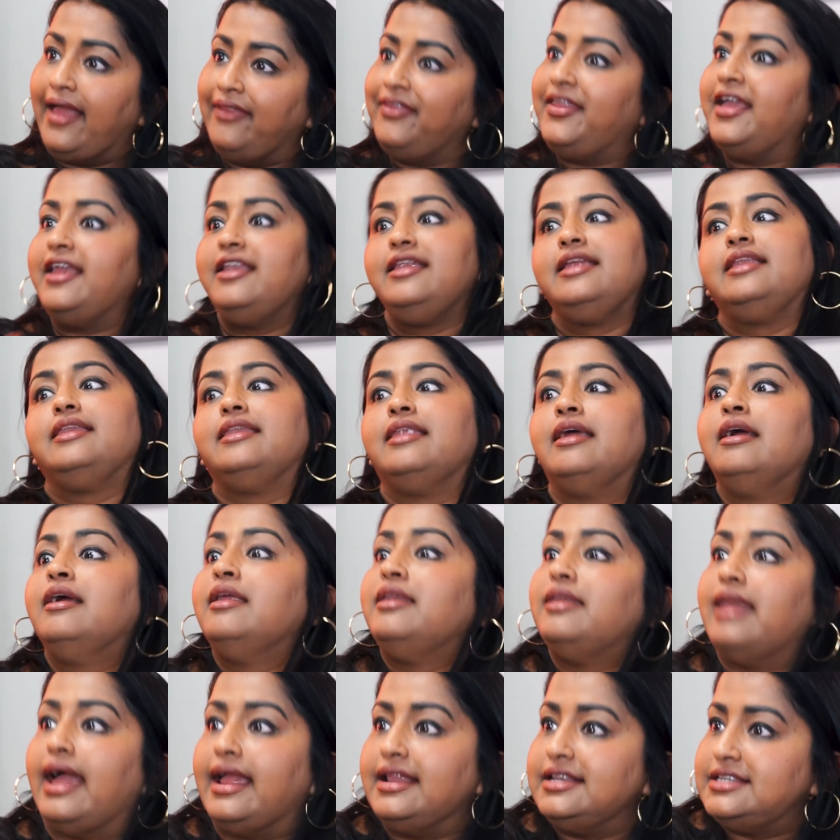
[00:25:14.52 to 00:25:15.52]
And then in
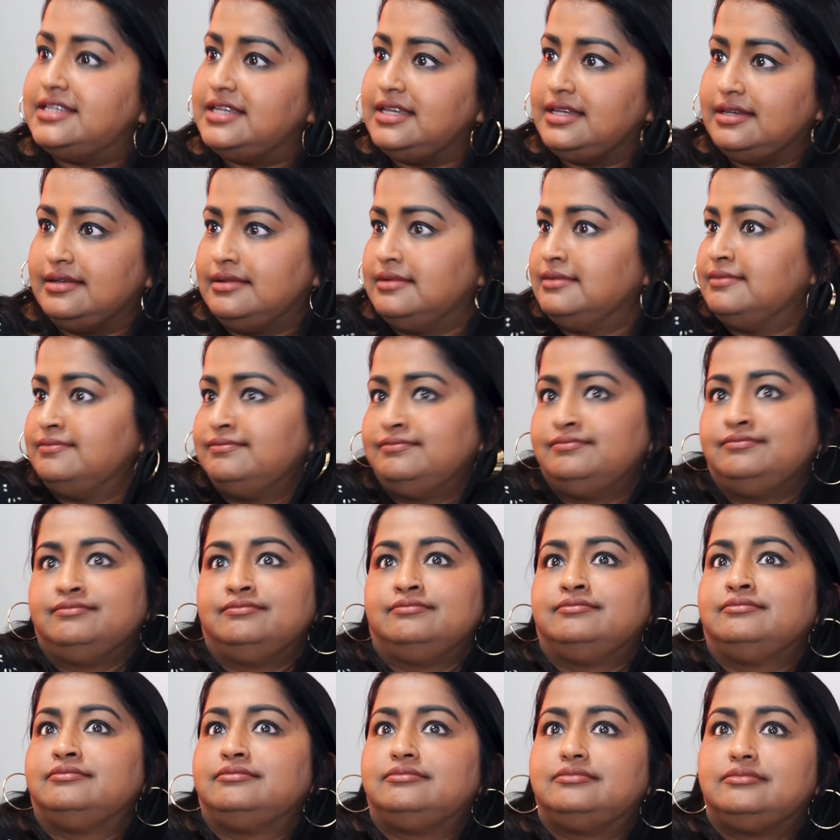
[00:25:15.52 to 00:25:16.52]

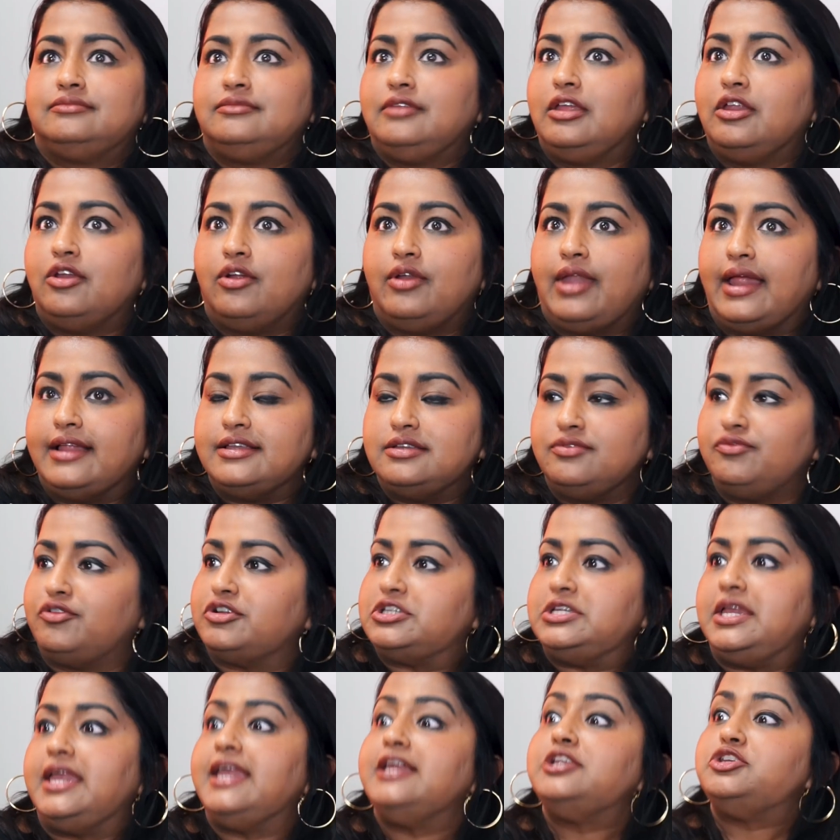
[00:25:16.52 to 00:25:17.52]

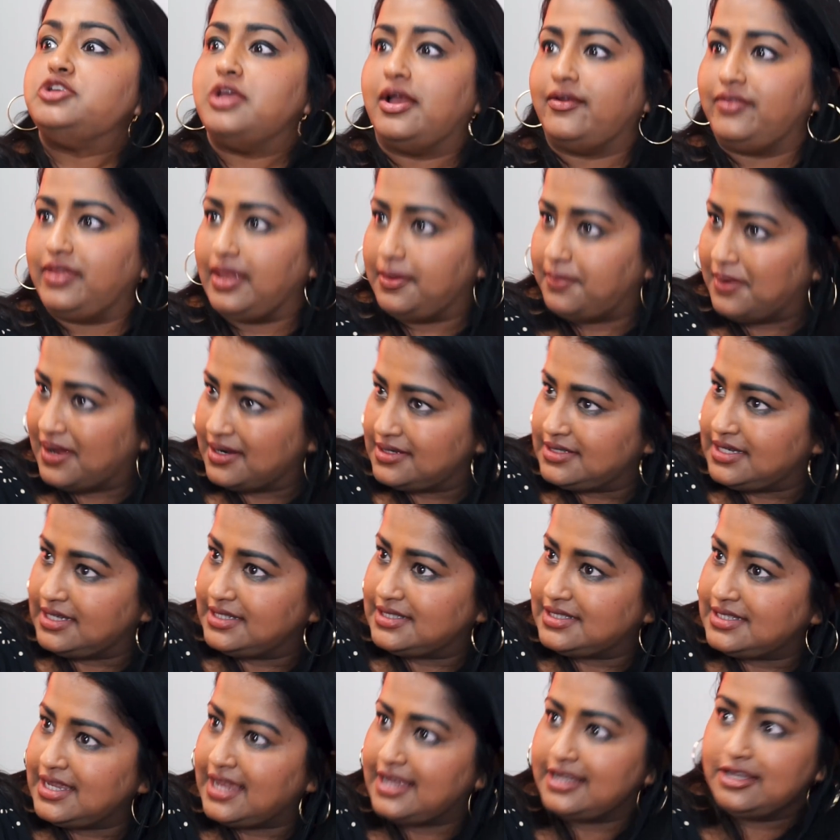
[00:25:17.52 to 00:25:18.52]
1948, you have the apartheid
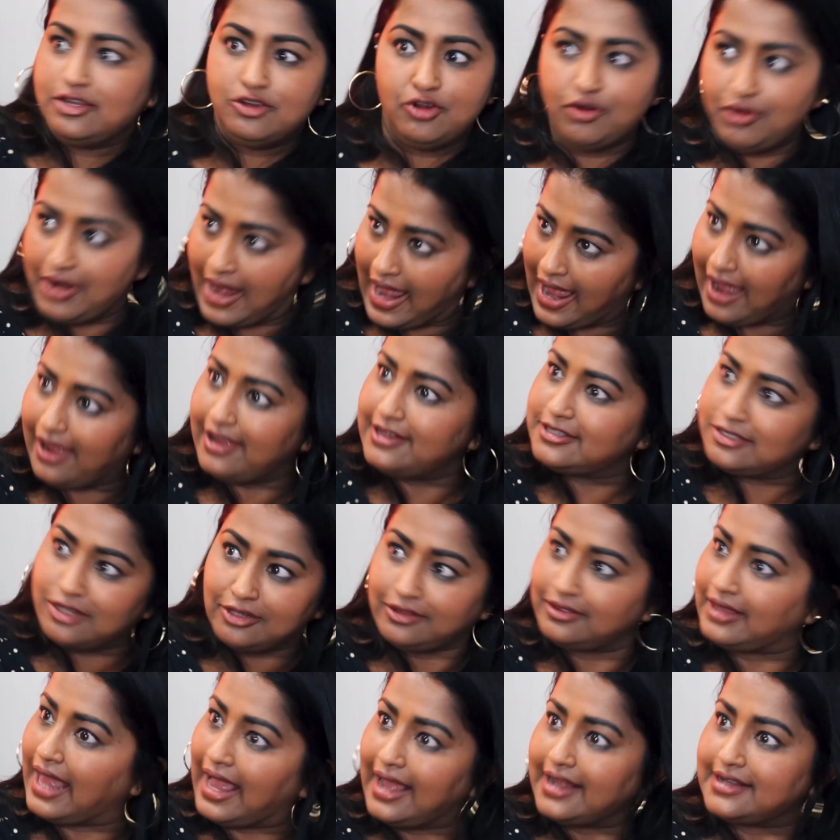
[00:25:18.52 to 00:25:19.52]
state. You don't have, it's
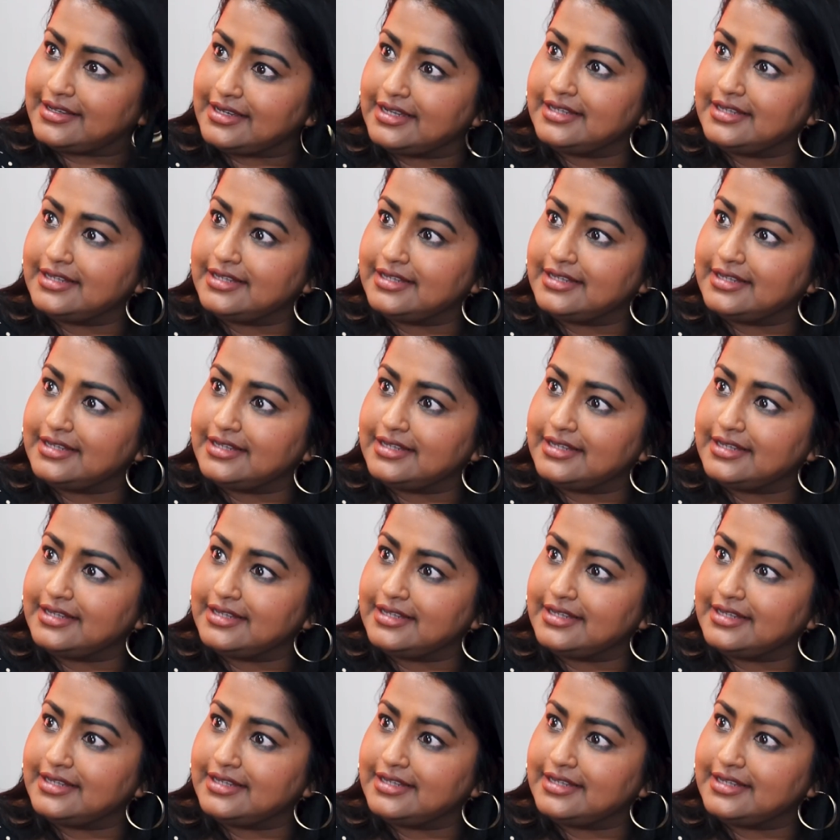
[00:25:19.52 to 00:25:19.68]
not that.